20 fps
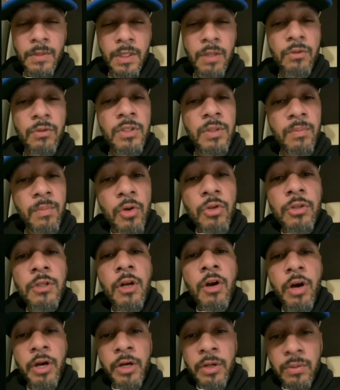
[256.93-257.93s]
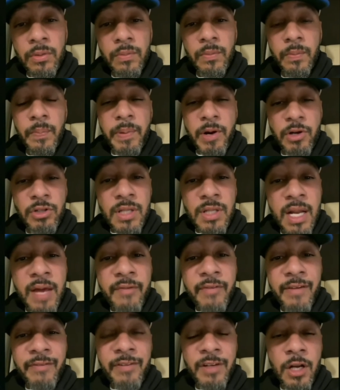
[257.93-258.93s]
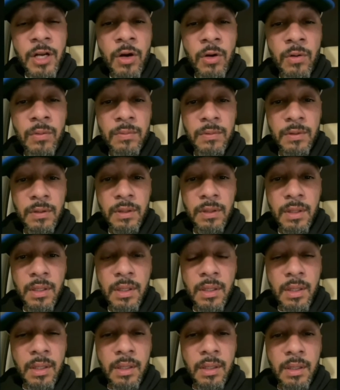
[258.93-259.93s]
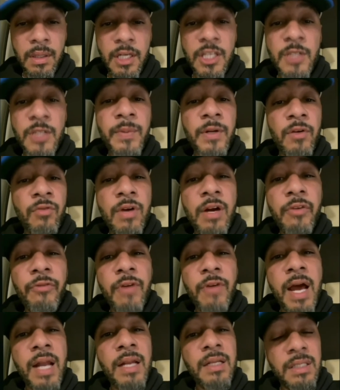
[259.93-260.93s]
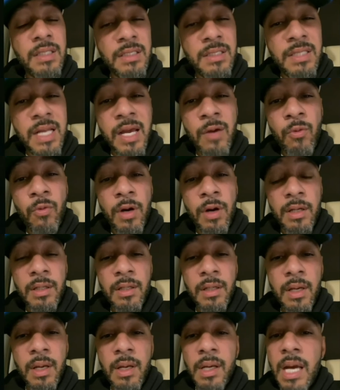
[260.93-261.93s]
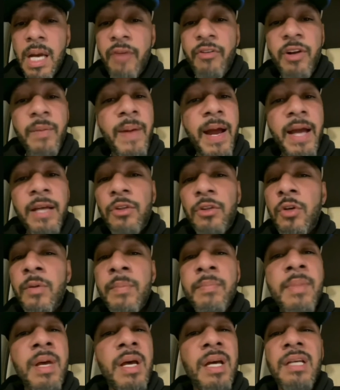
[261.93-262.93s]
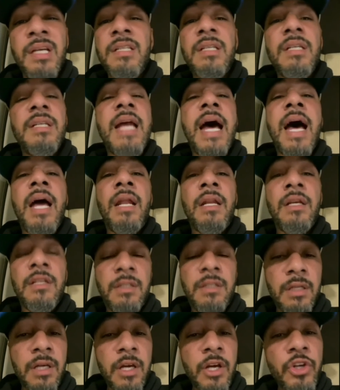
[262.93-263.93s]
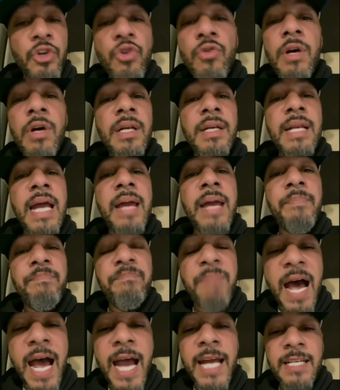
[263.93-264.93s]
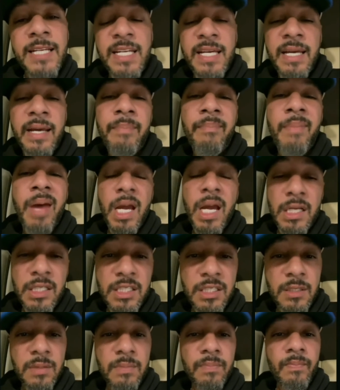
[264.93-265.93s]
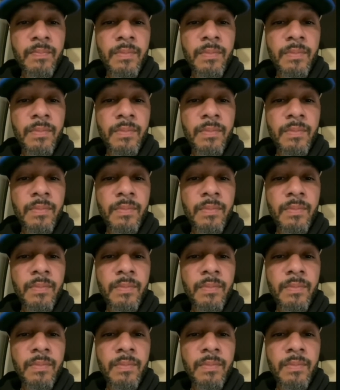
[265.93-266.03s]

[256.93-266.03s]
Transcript: was the most loyal person I've ever known. He's been Ruff Ryder since day one. Everybody threw millions of dollars. You could not buy DMX.